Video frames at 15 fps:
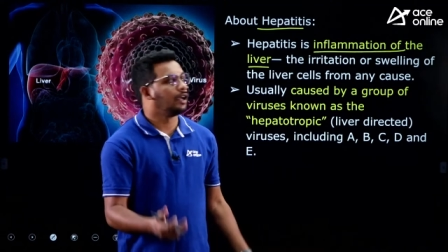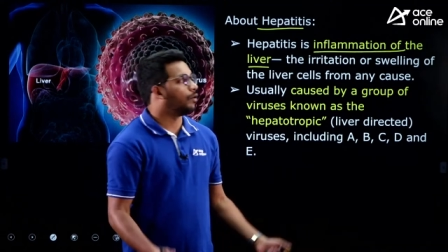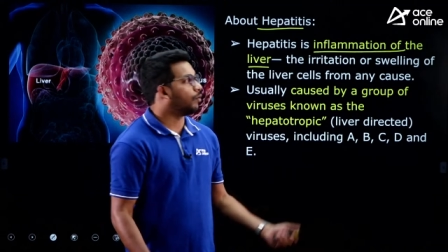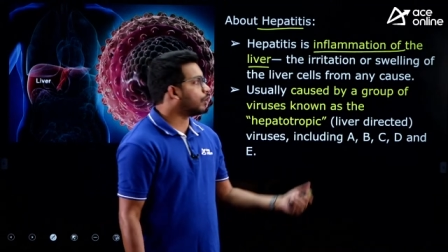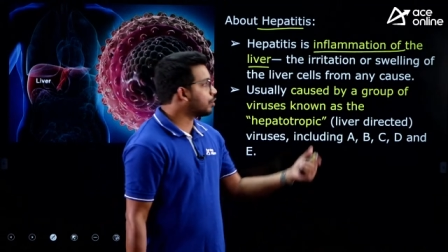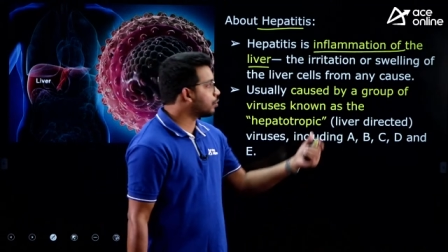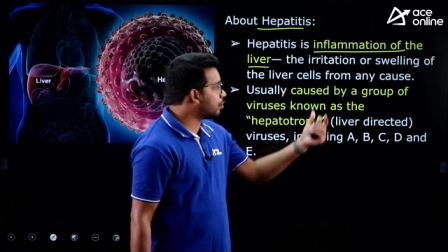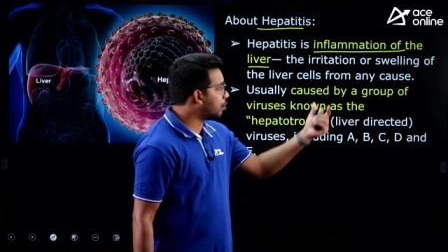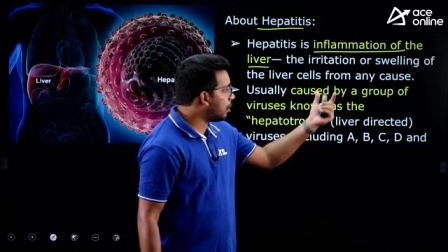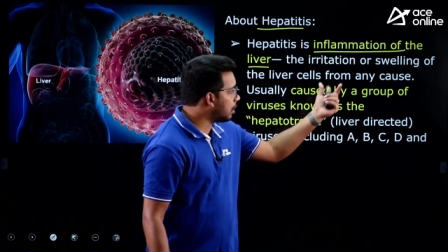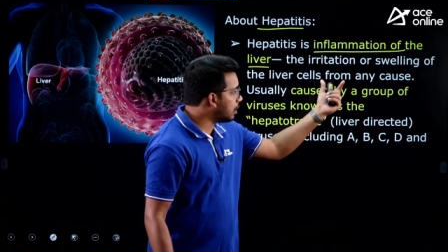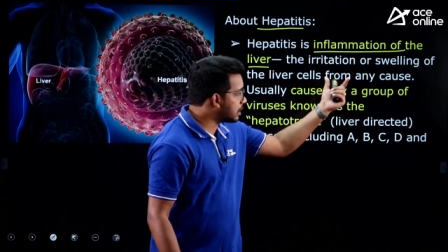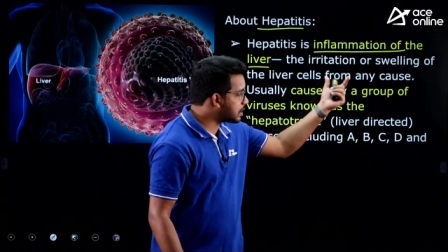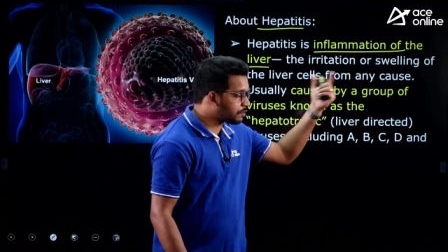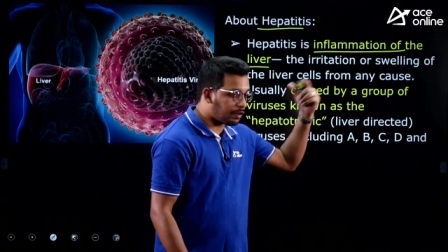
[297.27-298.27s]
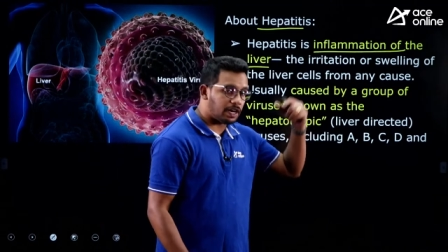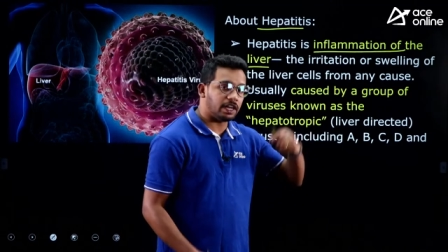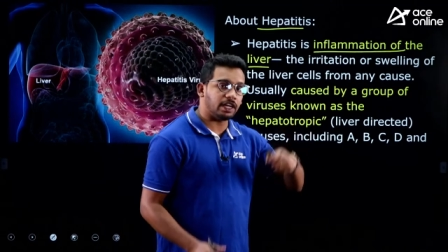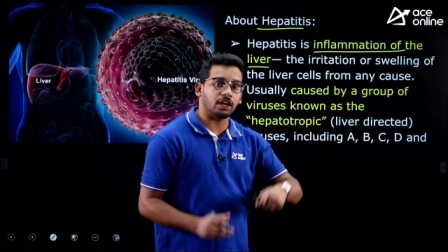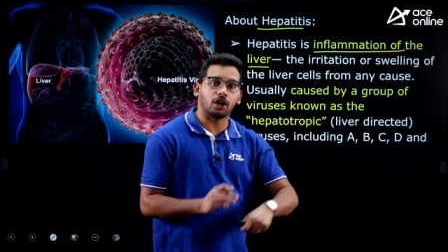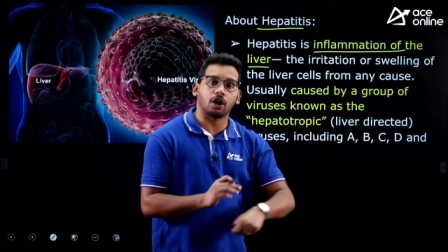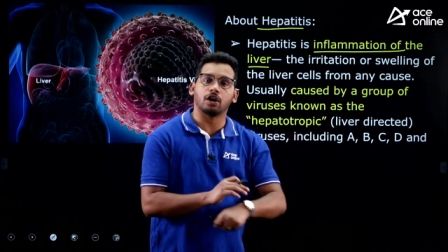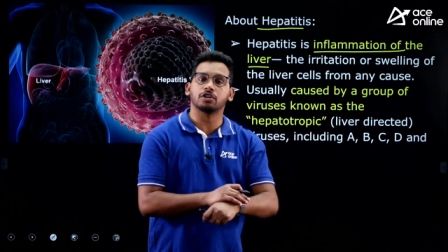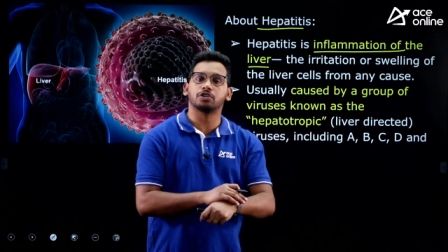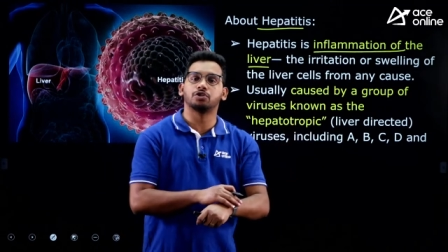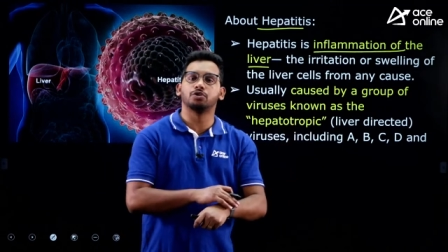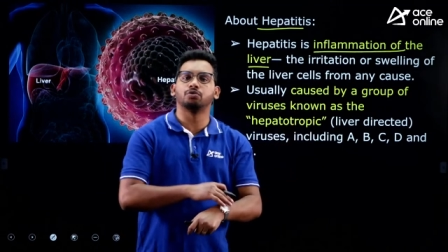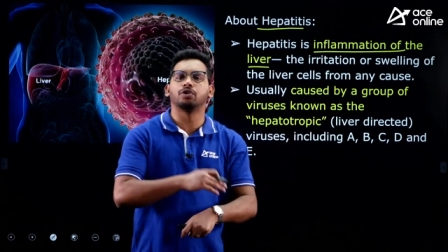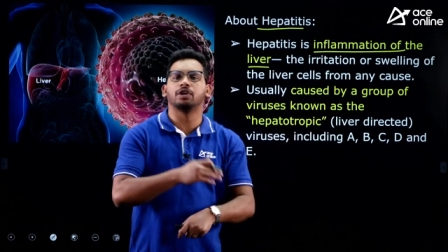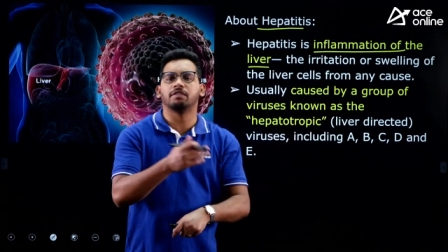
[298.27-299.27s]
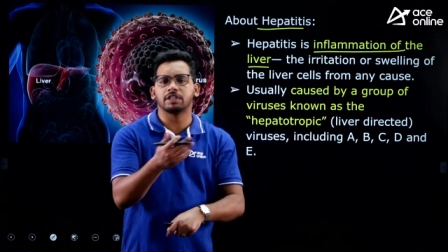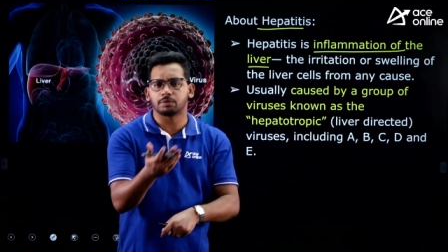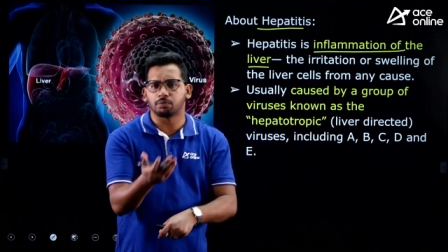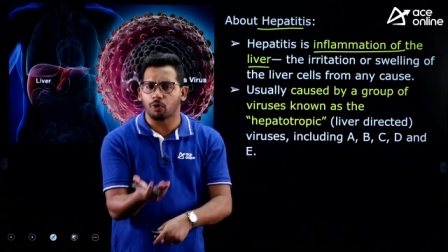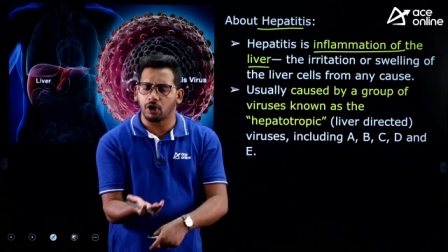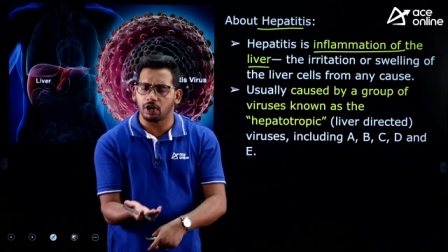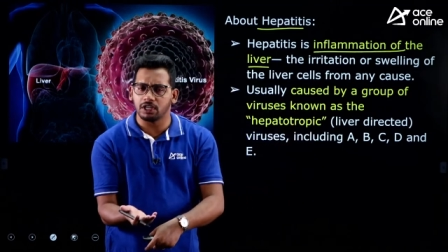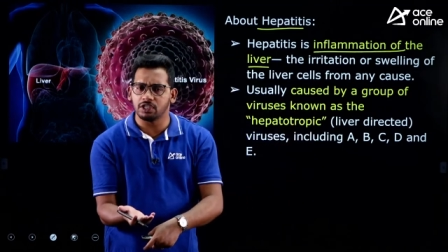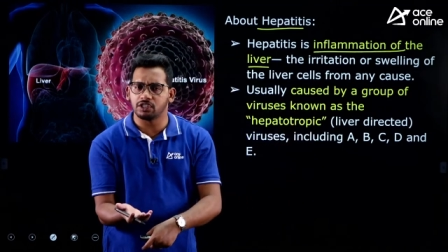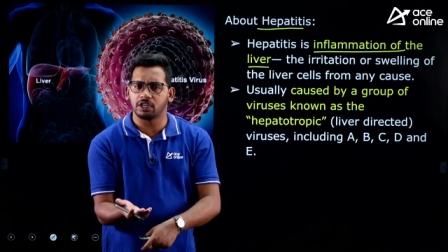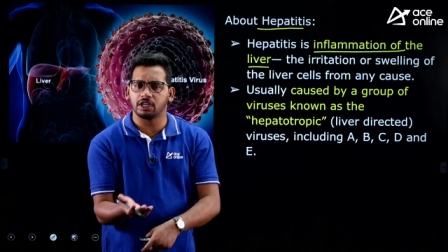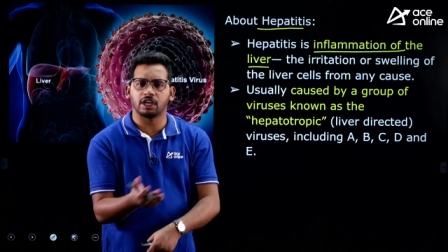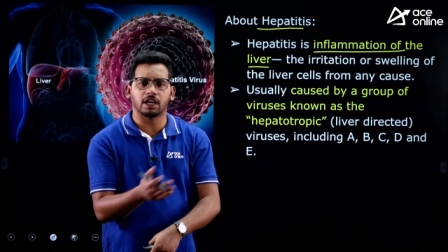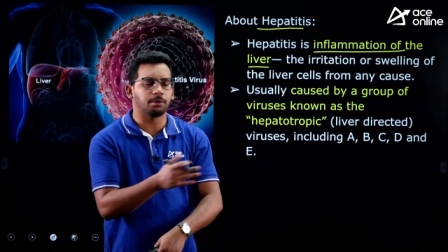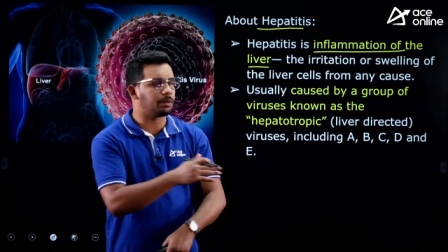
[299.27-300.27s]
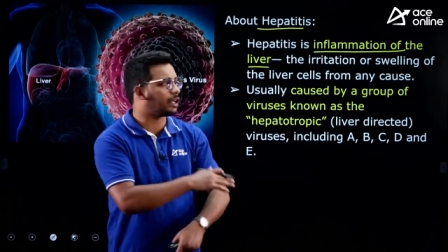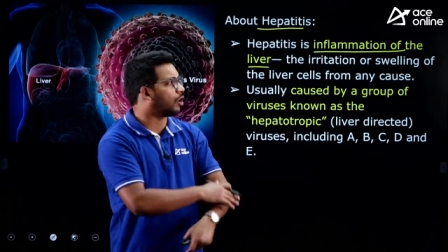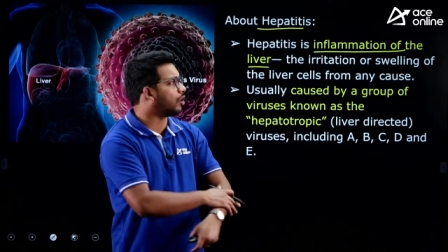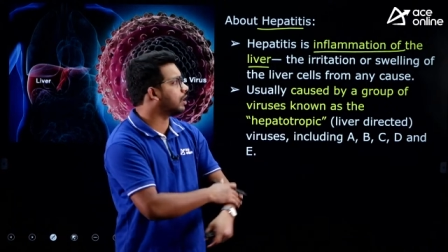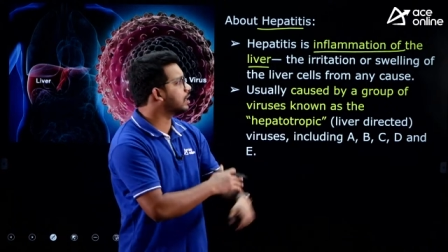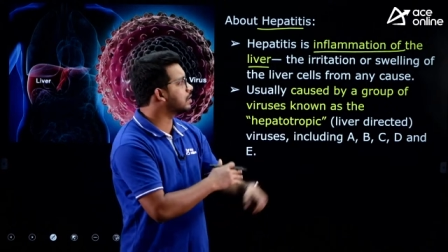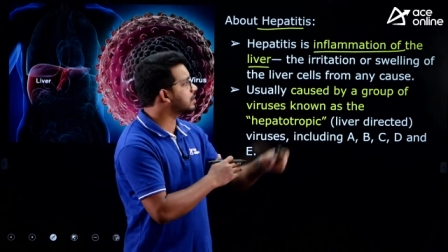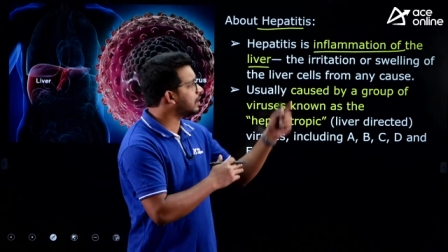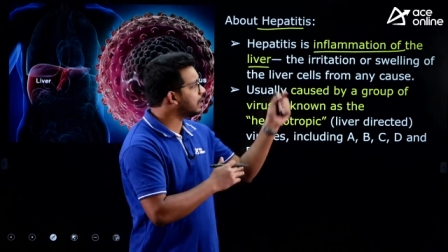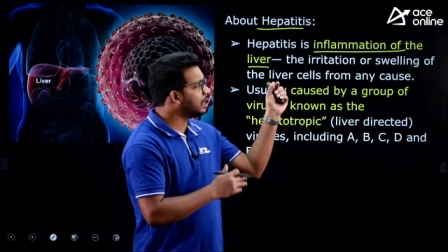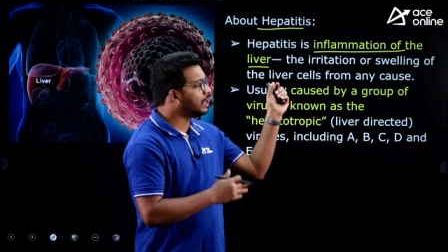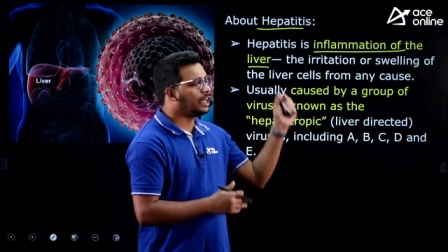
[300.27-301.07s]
what you call a swelling caused due to even small injury can be called as a